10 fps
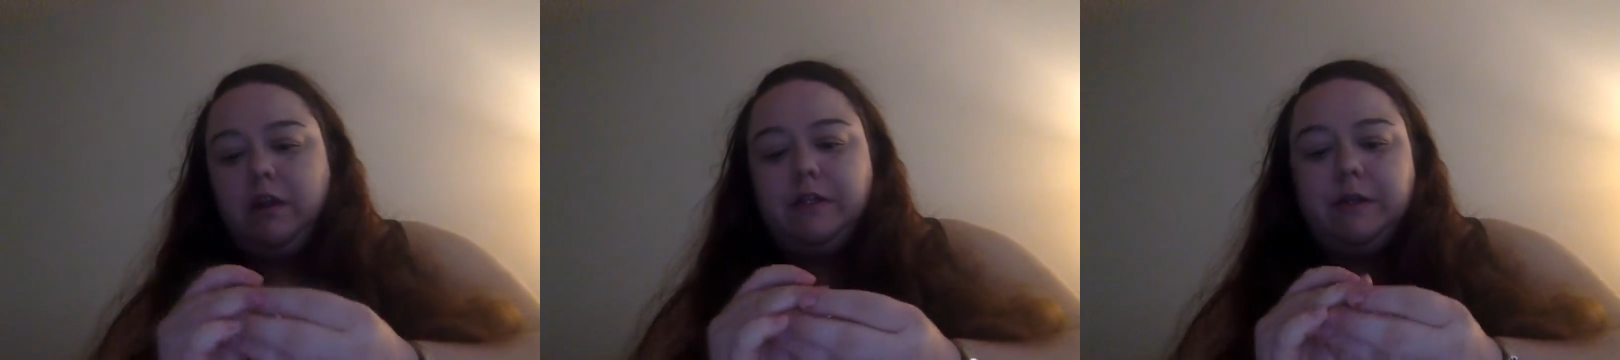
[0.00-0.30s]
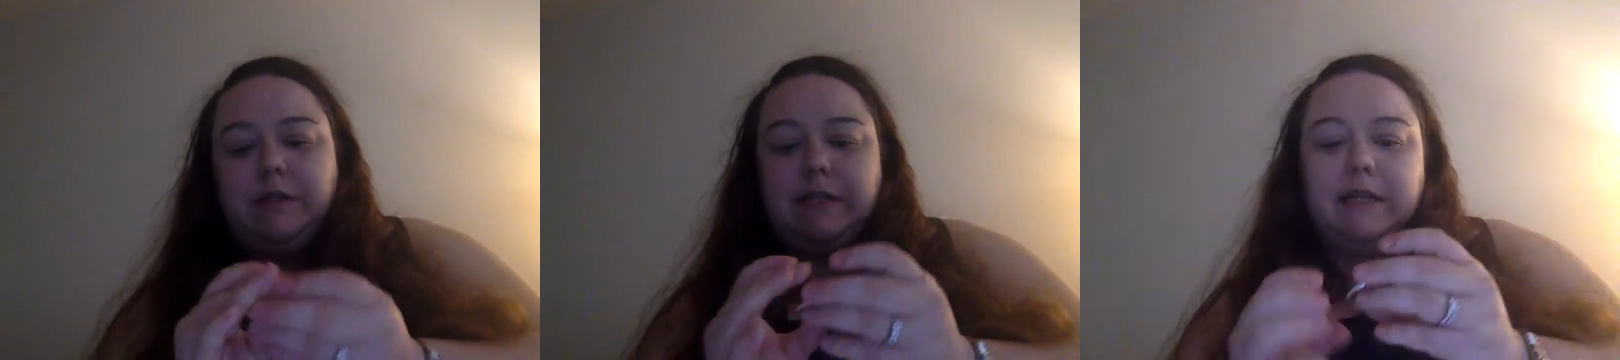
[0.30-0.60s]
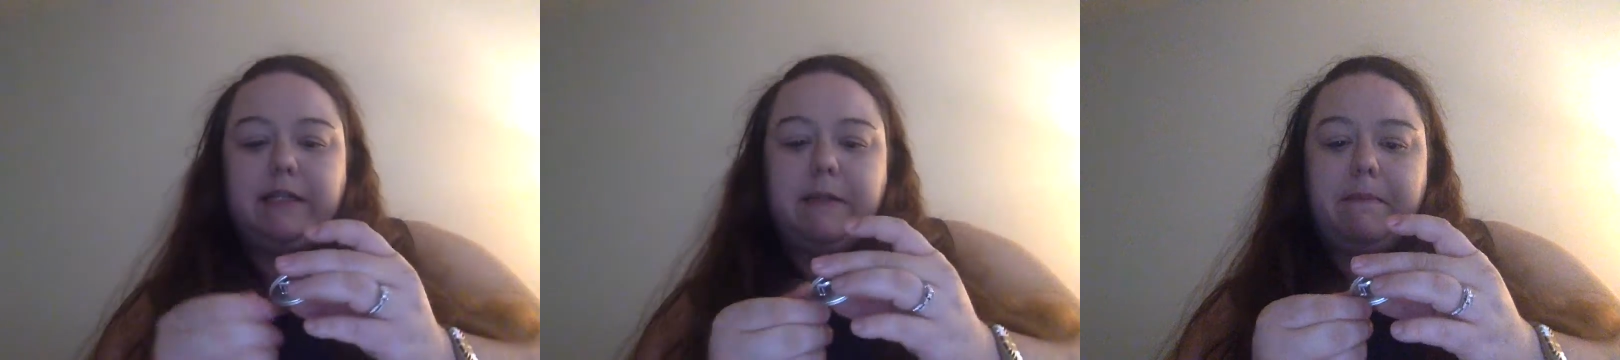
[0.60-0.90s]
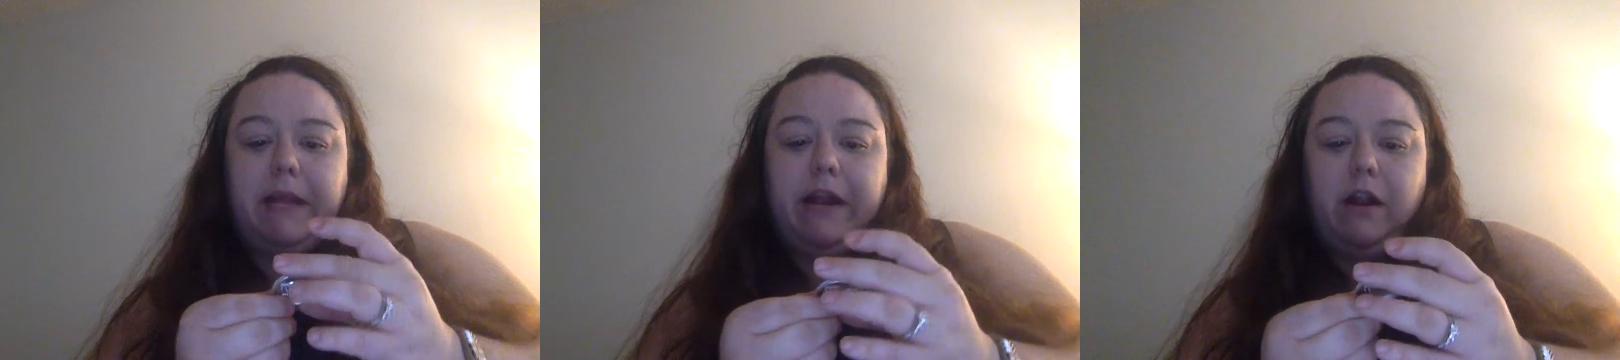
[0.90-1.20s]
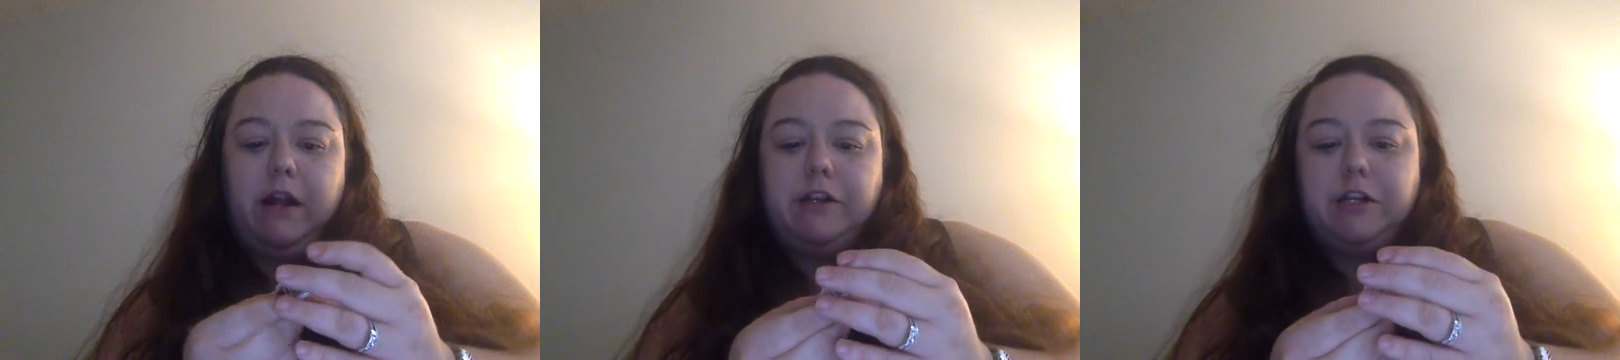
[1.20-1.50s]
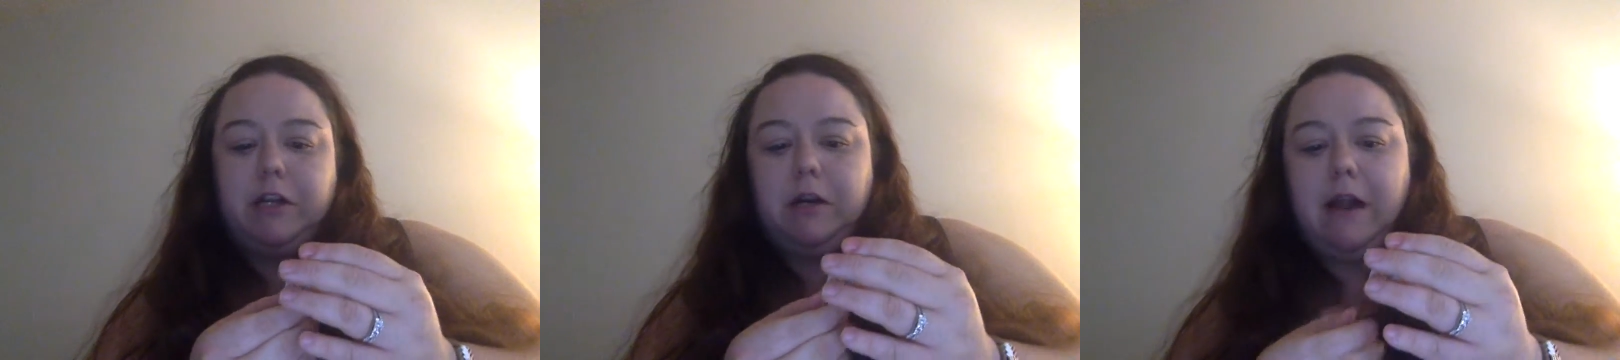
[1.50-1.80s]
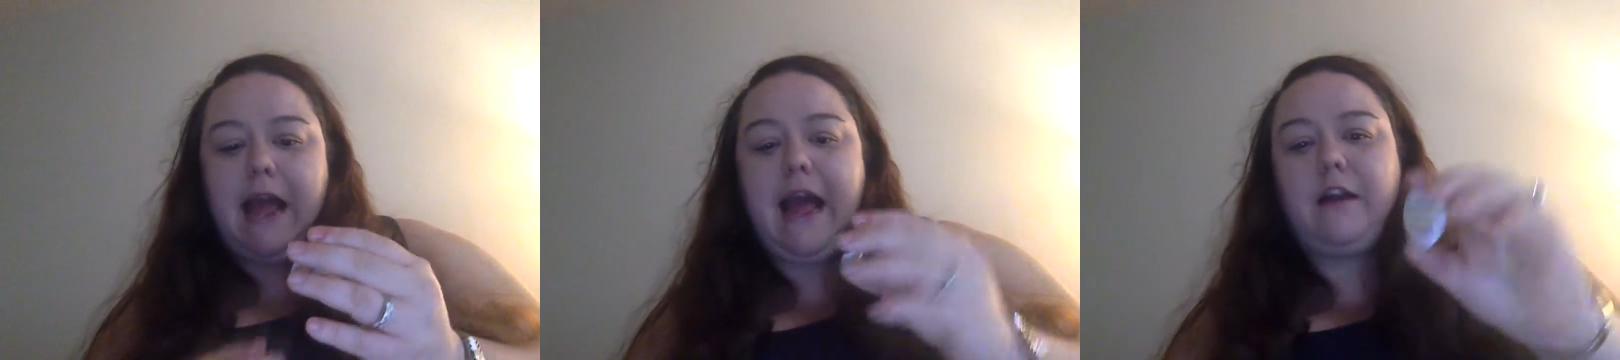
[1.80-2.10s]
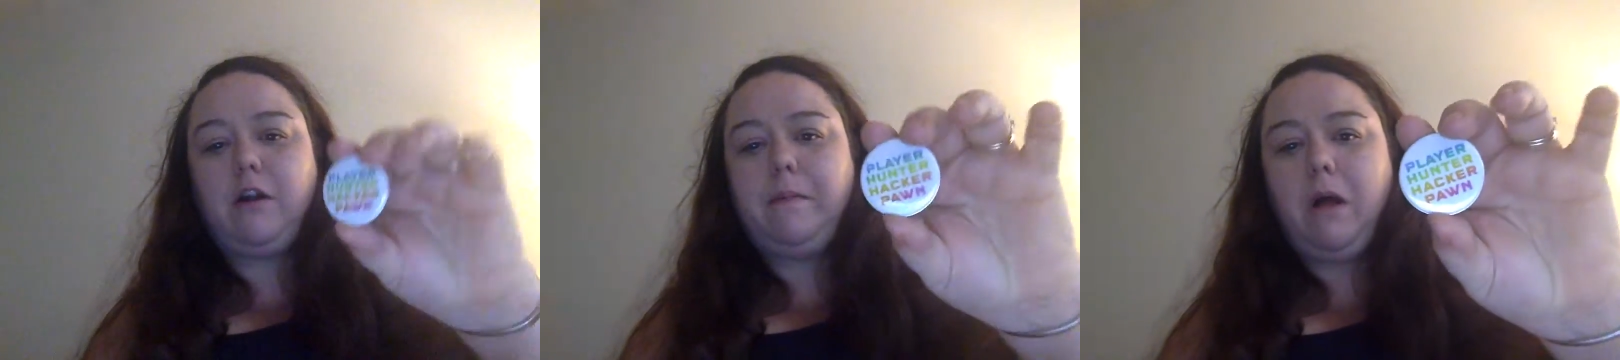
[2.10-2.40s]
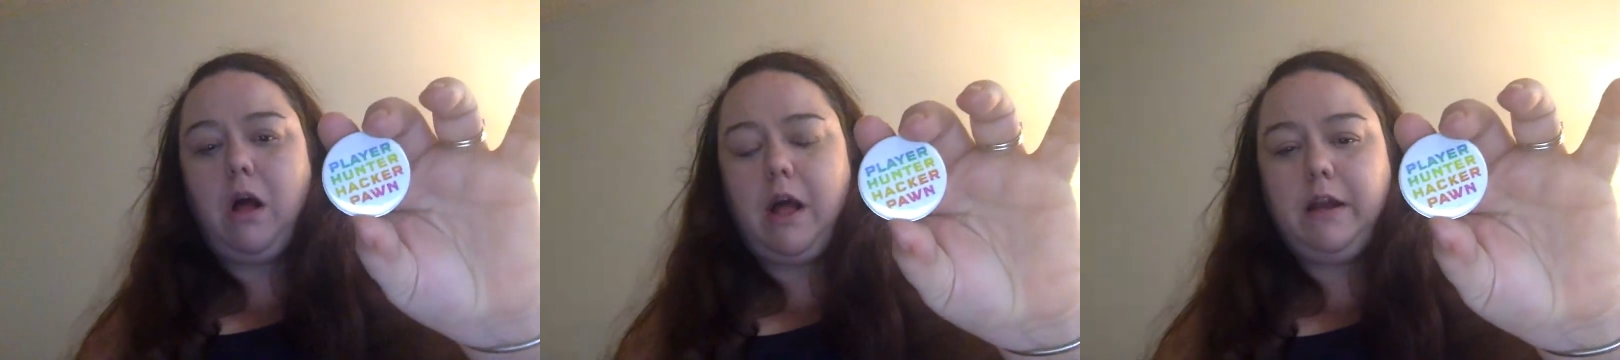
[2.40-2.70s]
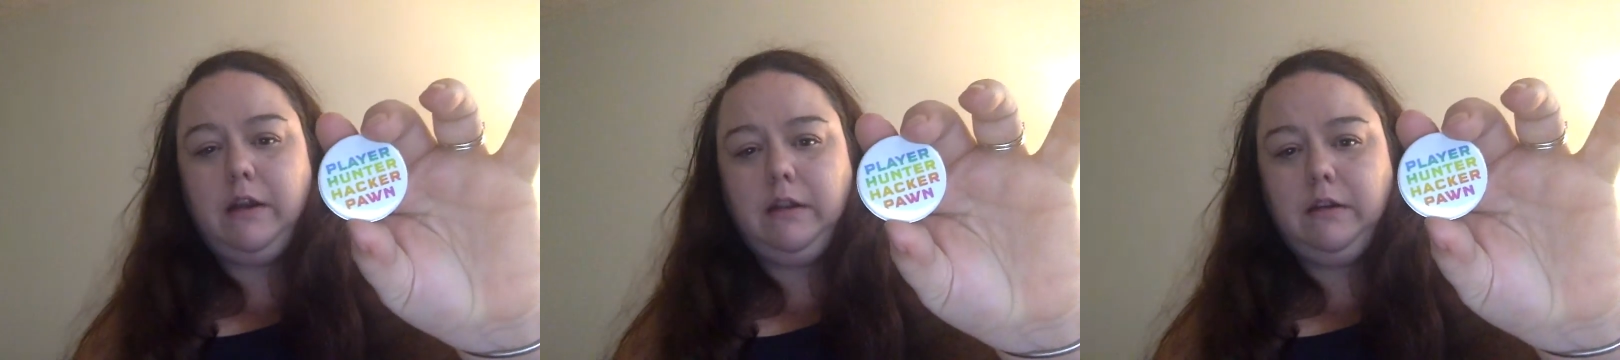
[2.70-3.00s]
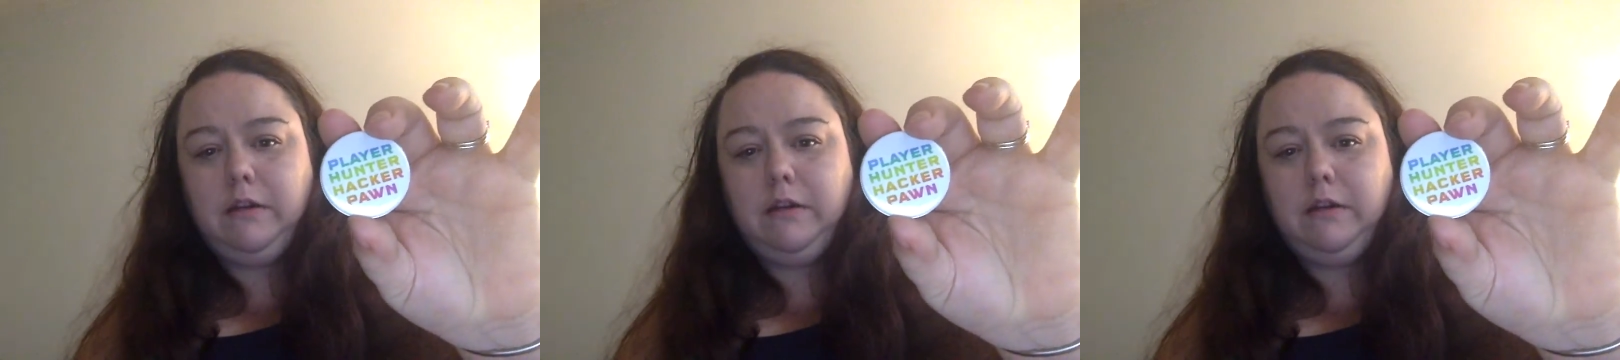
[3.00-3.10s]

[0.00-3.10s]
So this says Player Hunter Hacker Pawn,